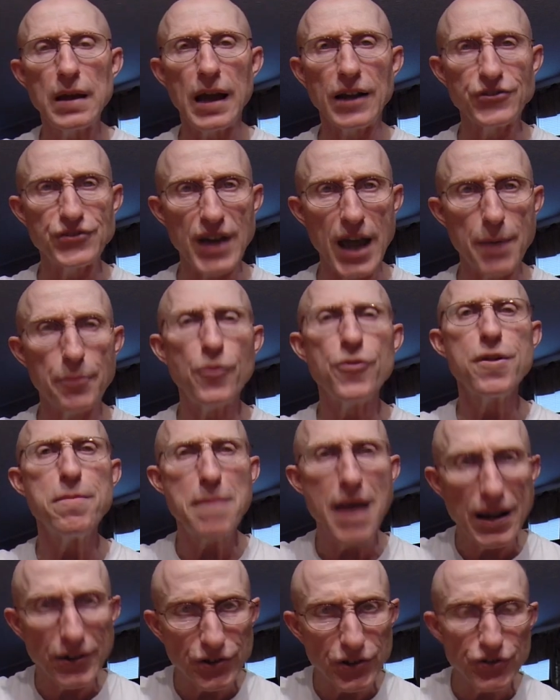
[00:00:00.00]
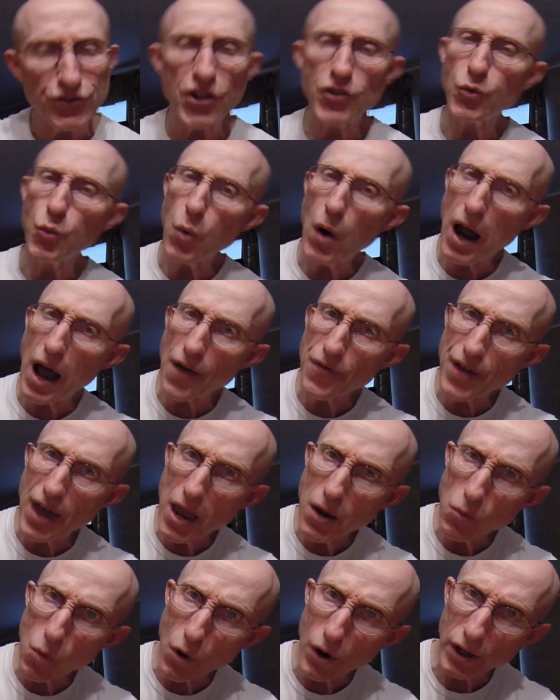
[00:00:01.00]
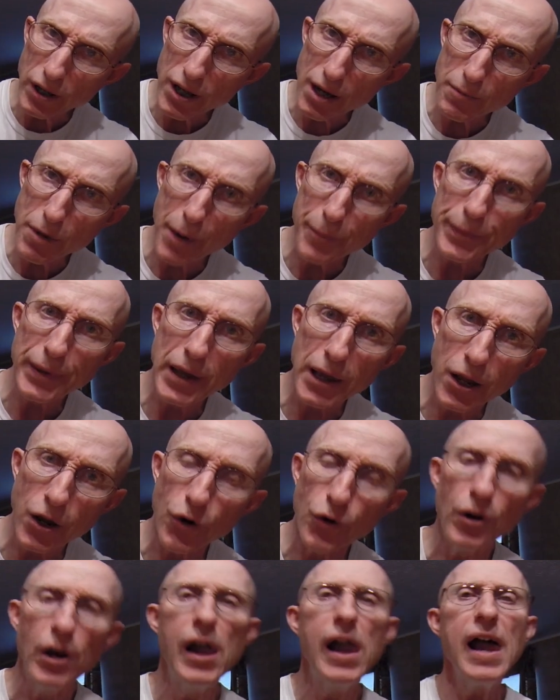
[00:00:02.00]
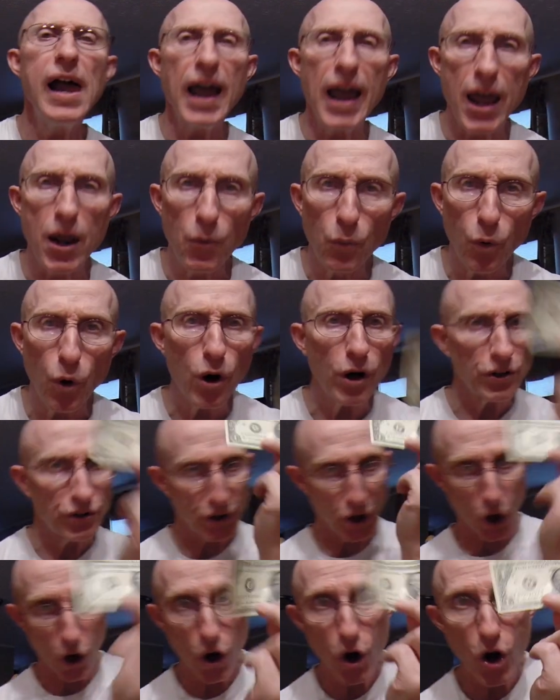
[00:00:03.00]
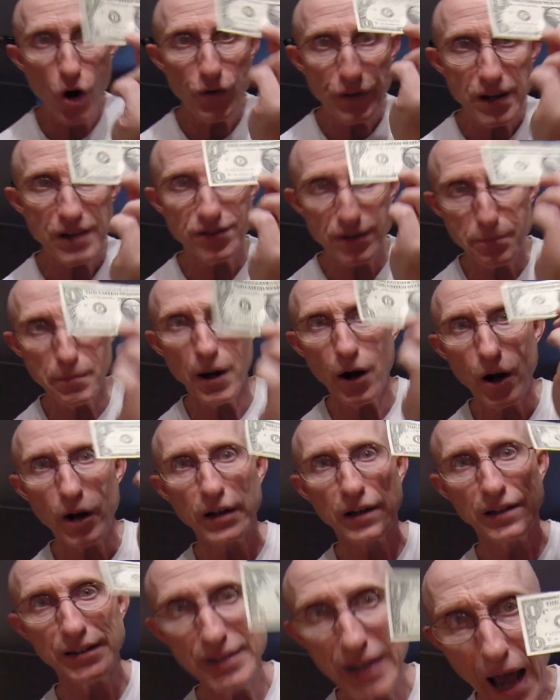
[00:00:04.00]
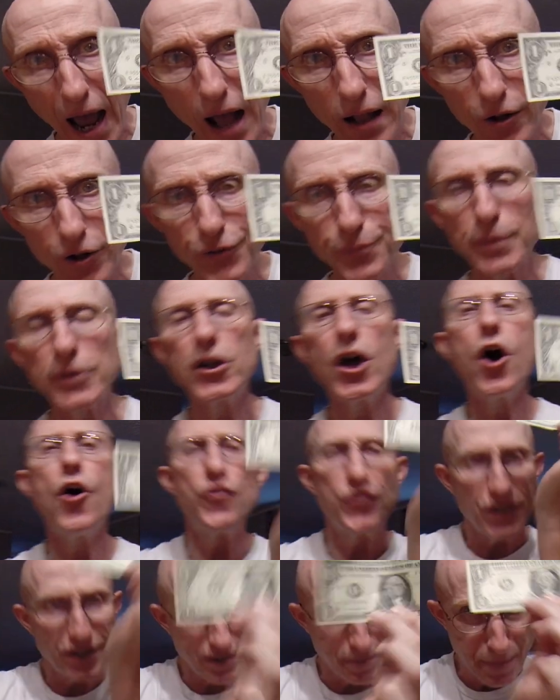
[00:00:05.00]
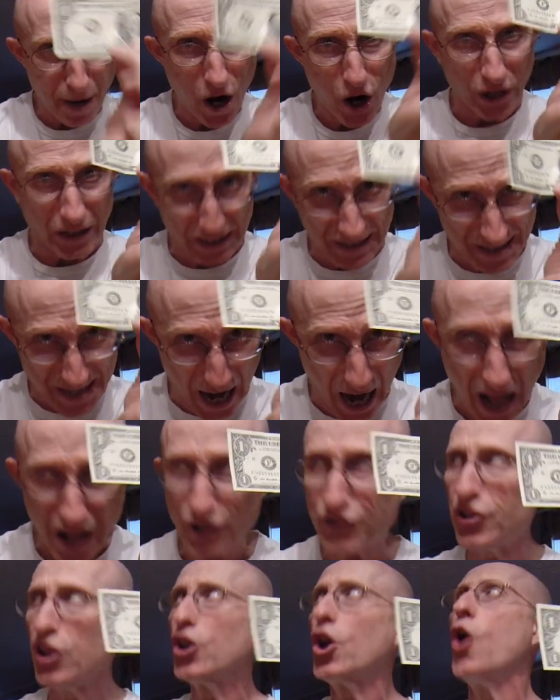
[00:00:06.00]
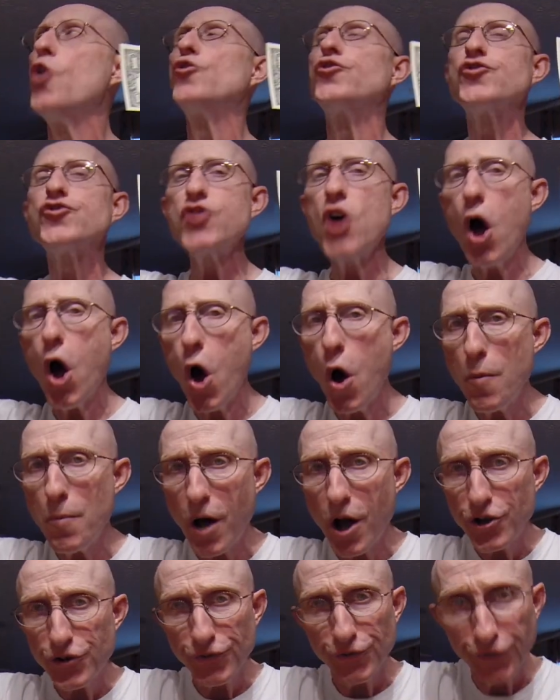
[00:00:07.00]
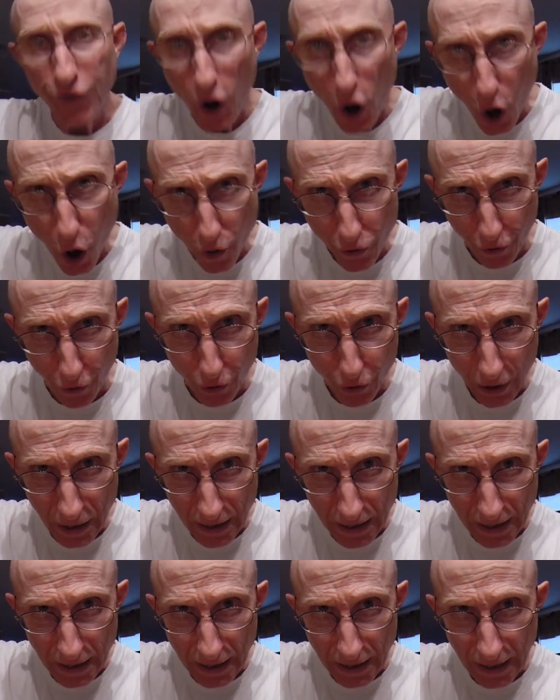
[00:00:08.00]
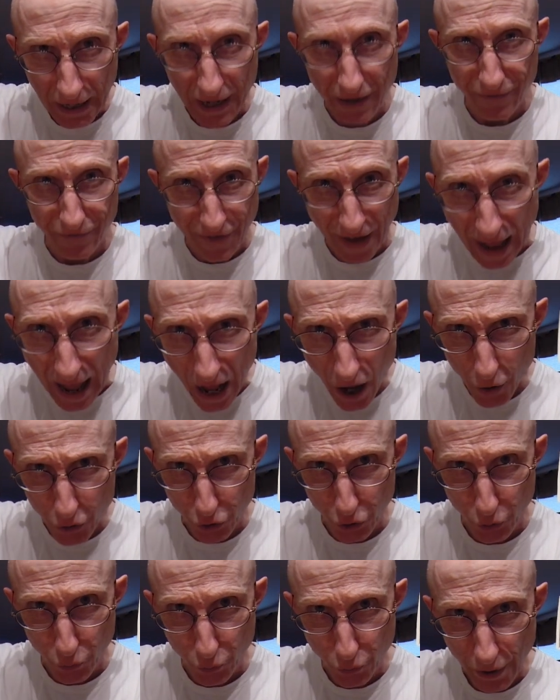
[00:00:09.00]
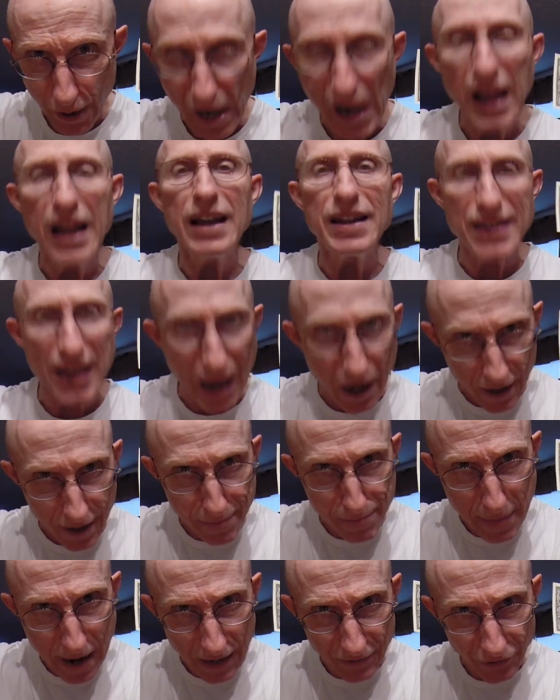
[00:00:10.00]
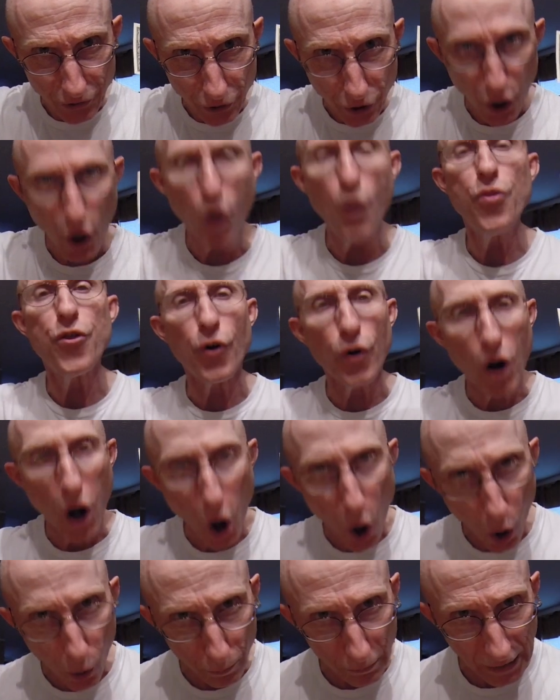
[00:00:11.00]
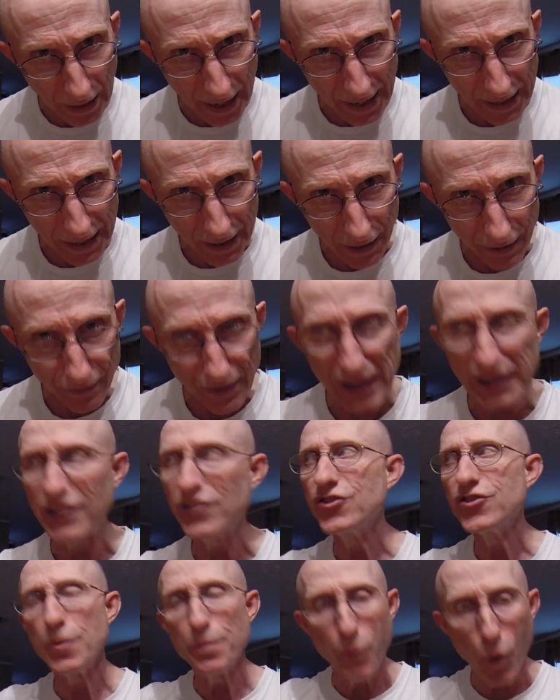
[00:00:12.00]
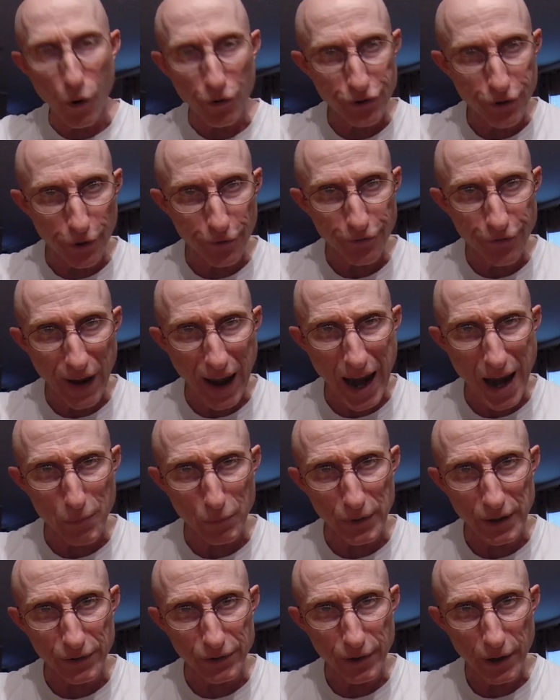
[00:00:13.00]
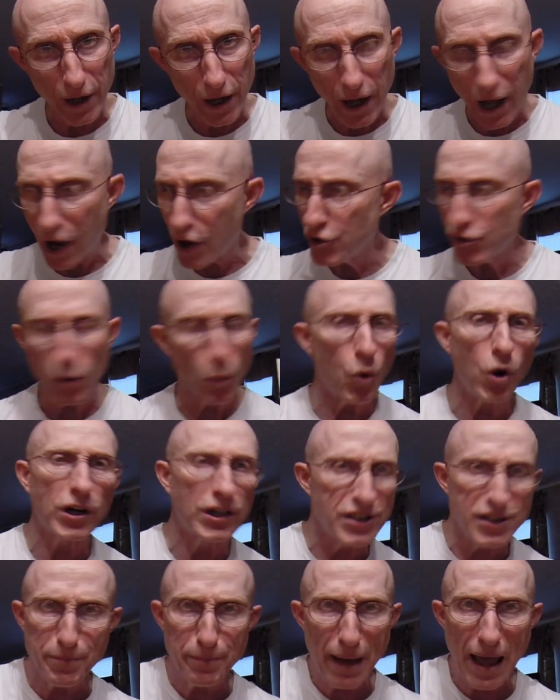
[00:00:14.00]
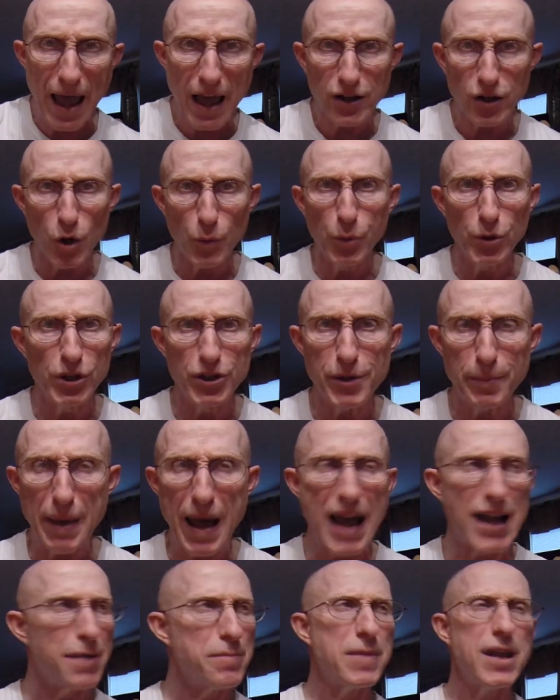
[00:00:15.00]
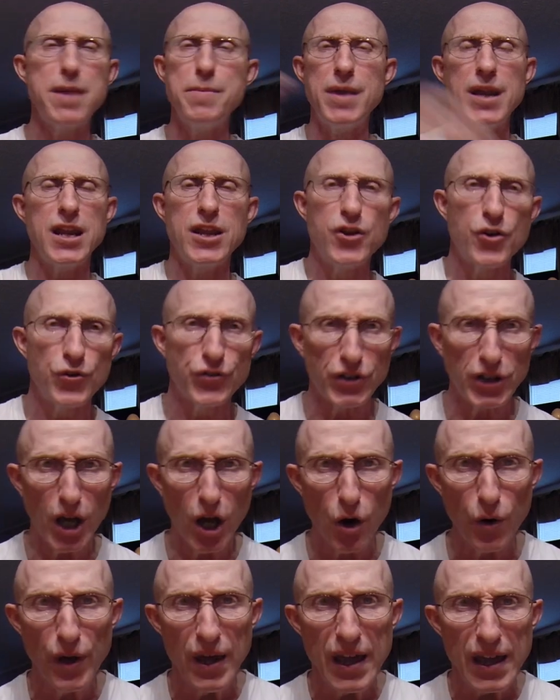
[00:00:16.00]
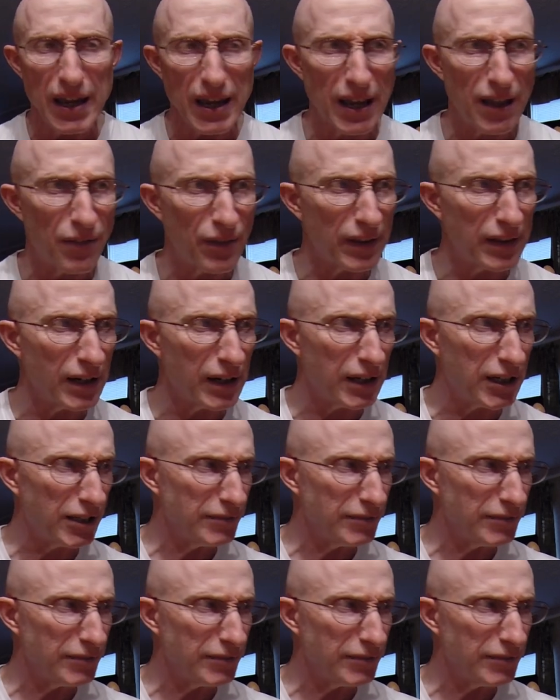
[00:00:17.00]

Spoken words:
Example, the Mexicans, that's why they want to come up here and work to earn these American dollars, because these American dollars can go so much further in value down in Mexico, their homeland. They can support their families. I used to work in tobacco, pulling tobacco many years ago in the